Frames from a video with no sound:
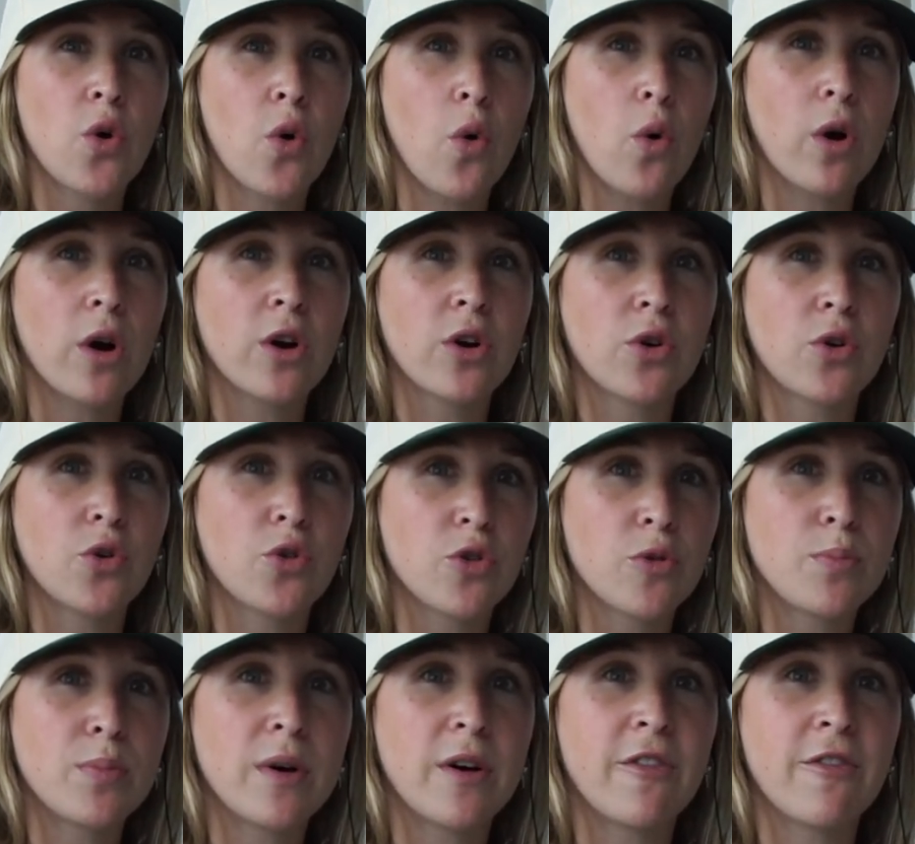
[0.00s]

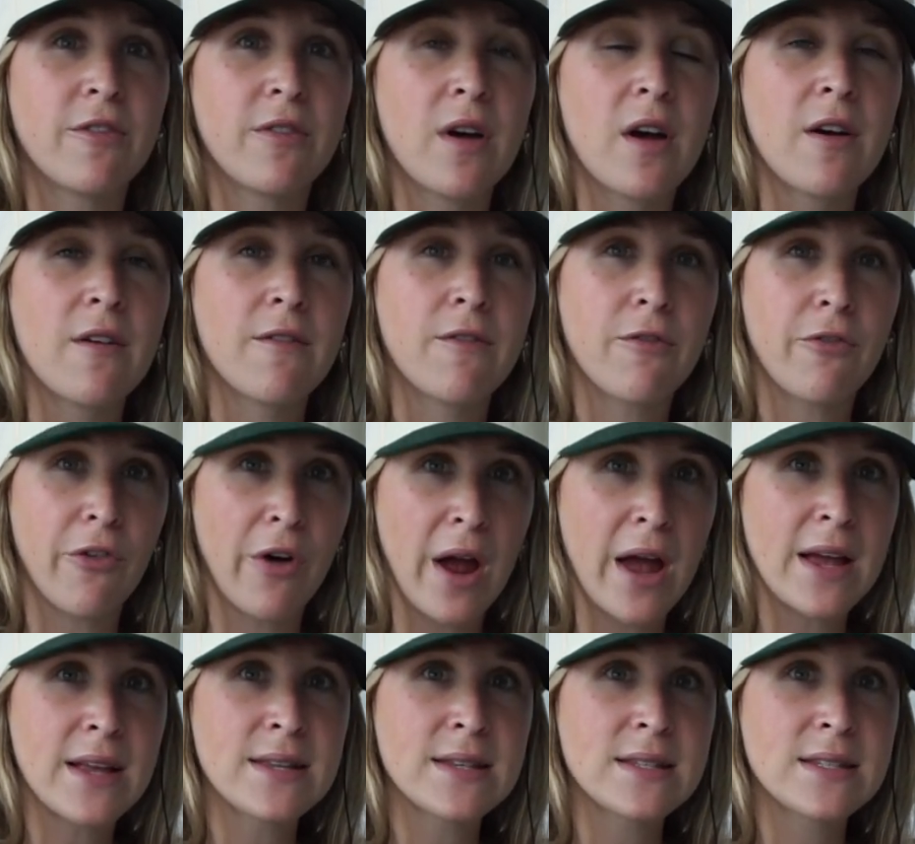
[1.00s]
group of
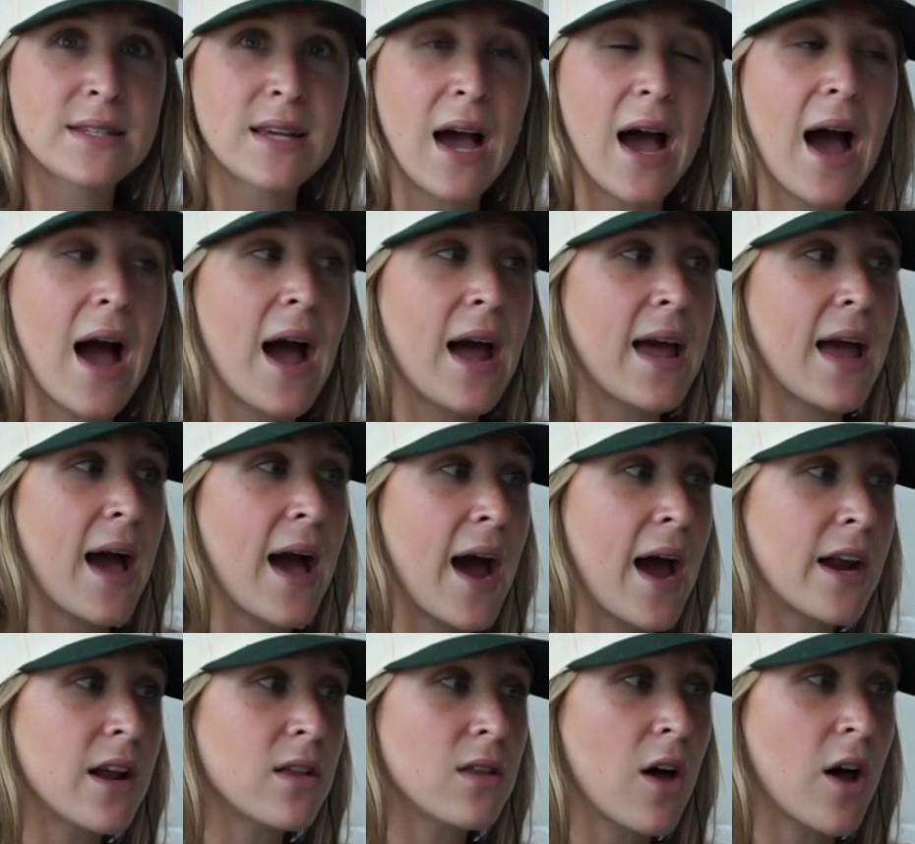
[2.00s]
friends. I
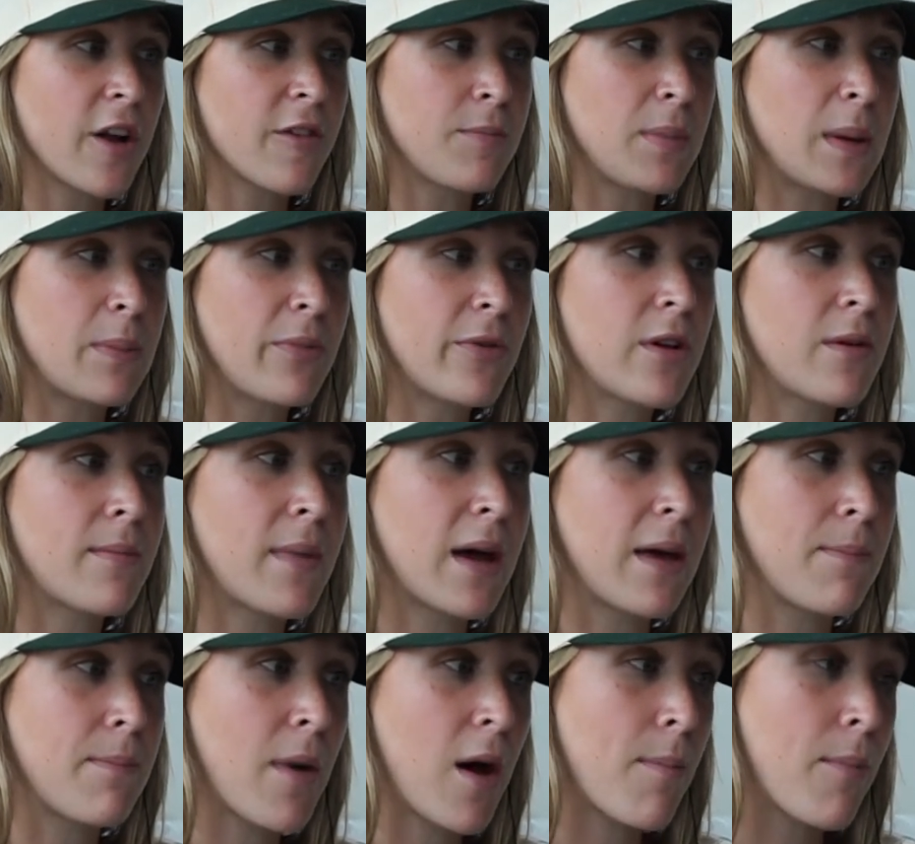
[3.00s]
had a lot of people in
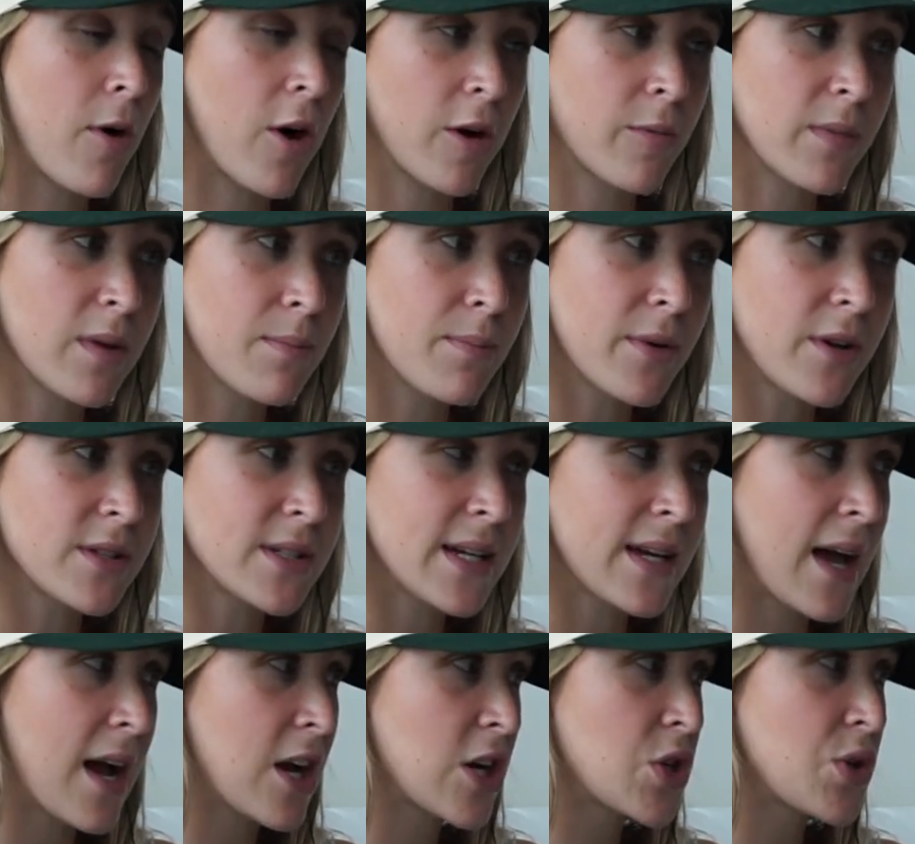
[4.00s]
my apartment
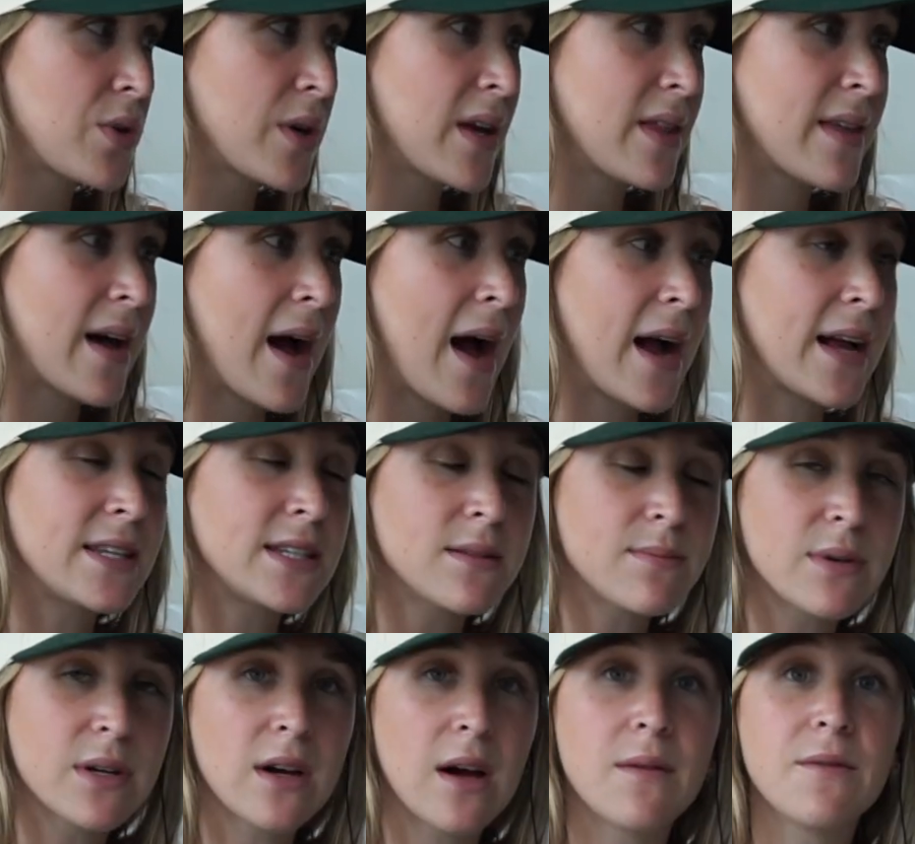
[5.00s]
building actually that I
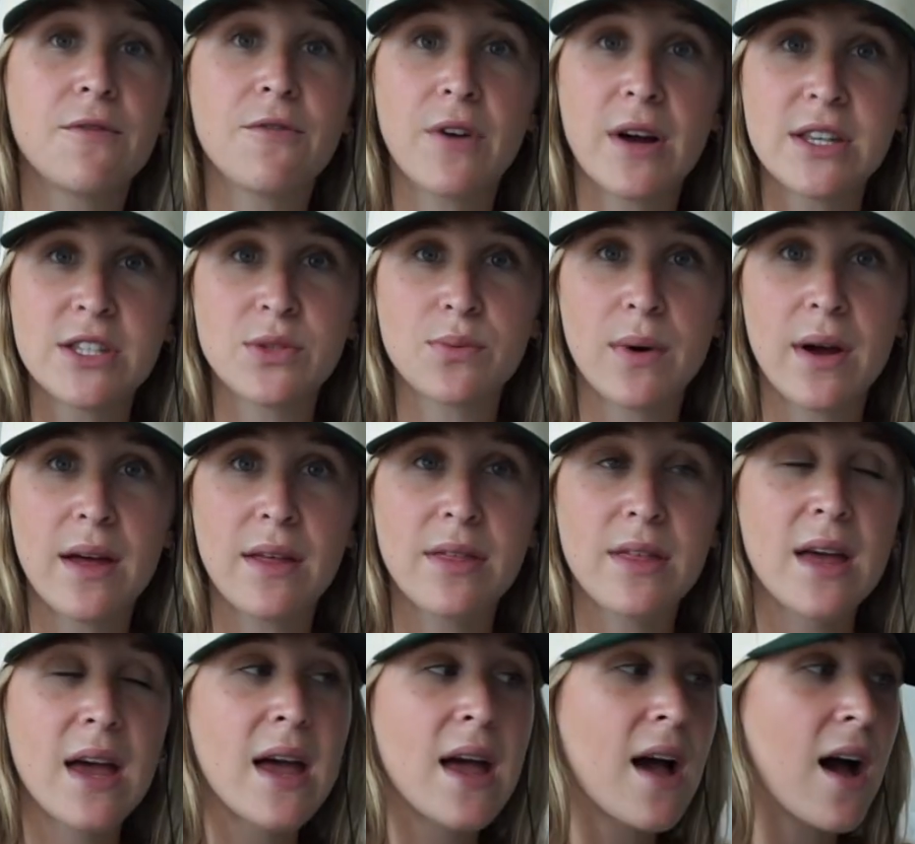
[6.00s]
did become friends
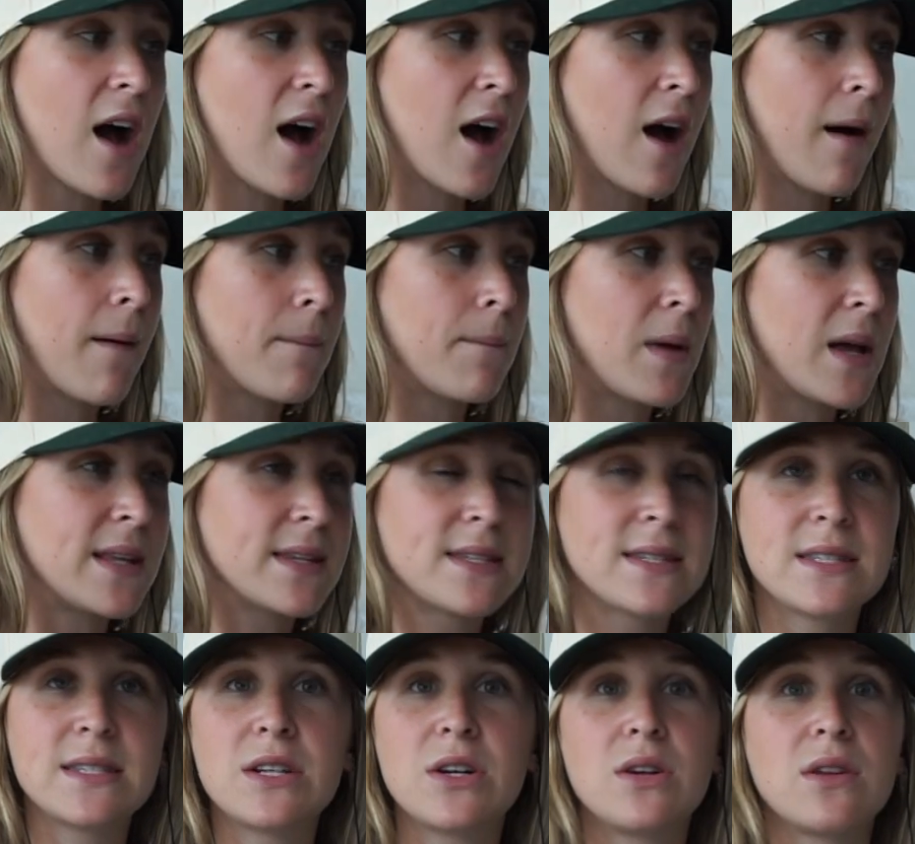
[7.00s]
with,
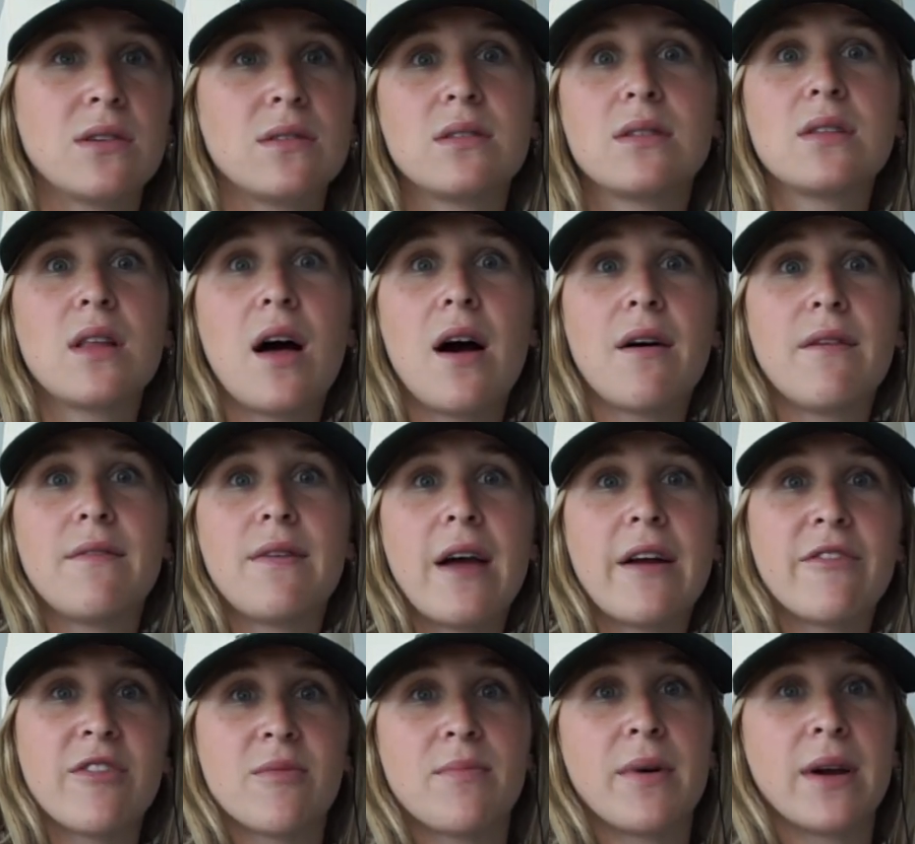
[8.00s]
and still love
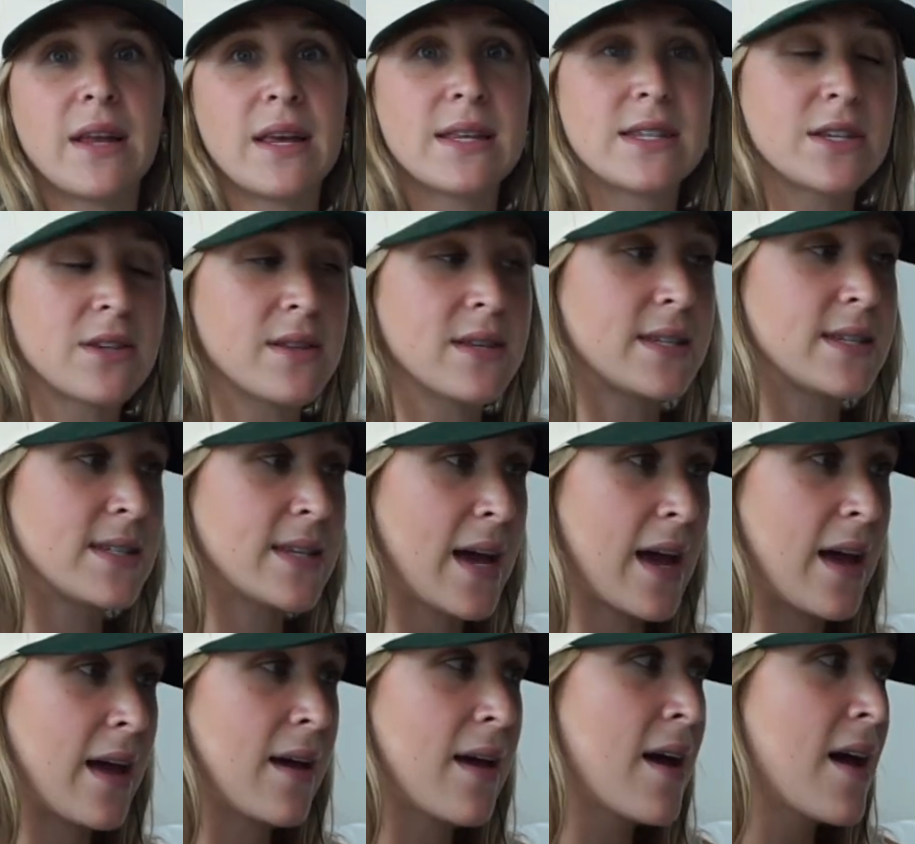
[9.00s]
everybody to this
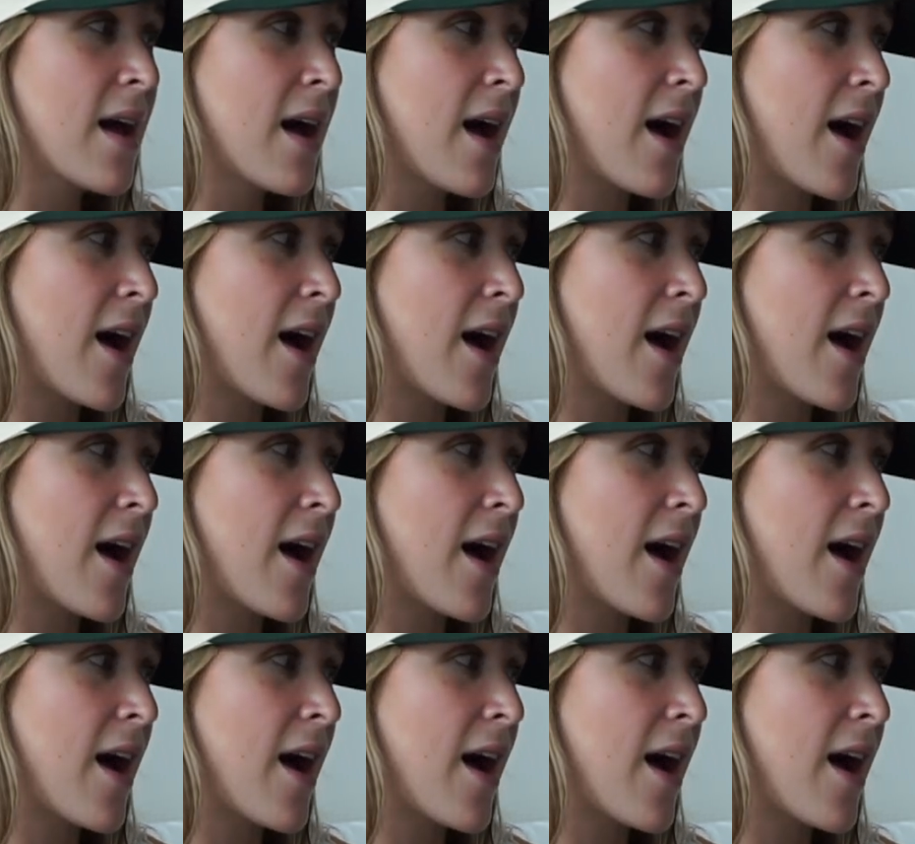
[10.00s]
day.